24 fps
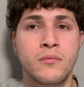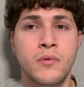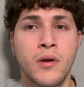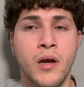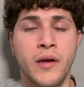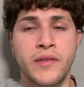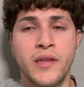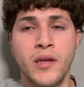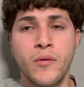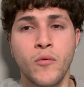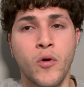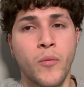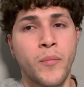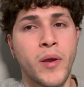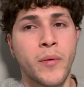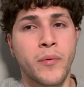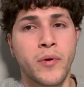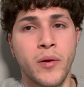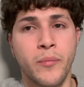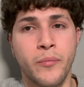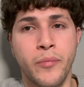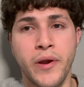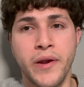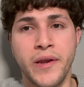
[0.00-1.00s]
I think we'll be able
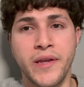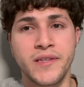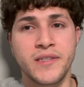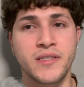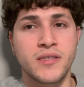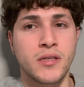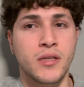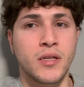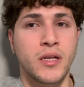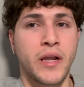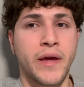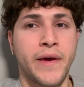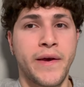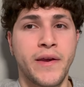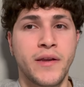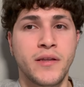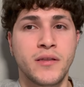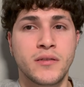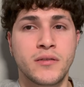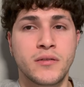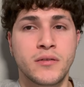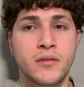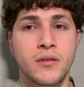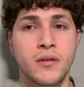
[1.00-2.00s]
to break into the
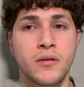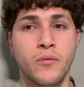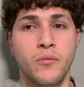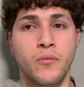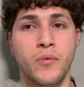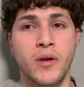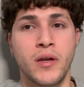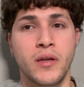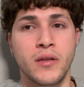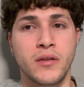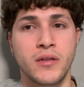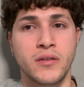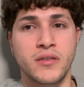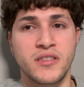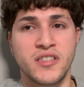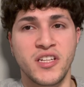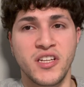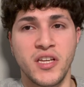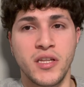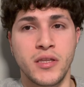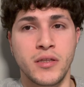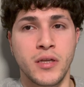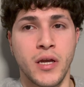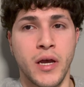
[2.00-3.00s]
nines with a
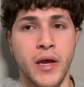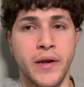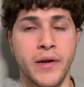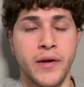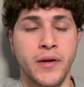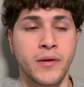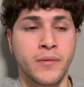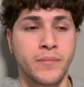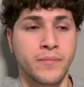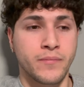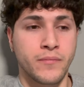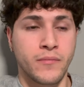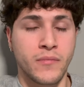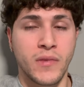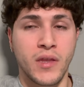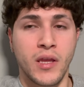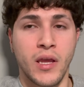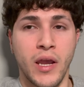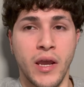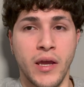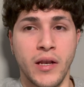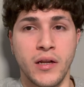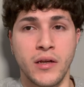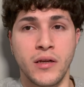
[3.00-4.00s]
sticky tire
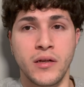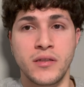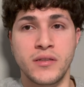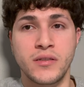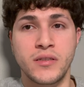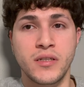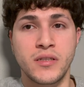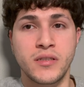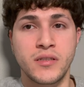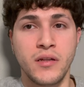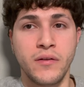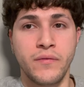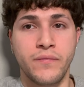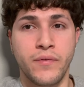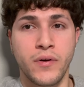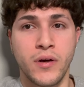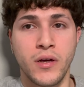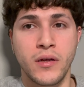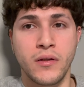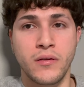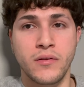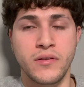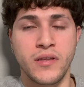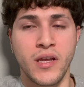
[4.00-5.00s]
and a good sixty
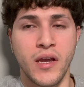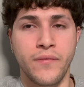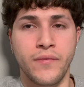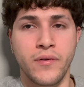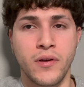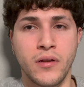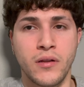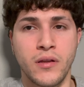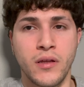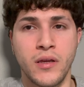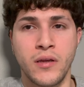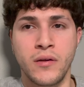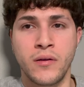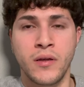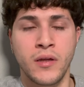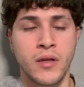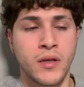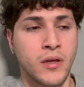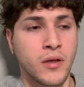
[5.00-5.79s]
foot, definitely.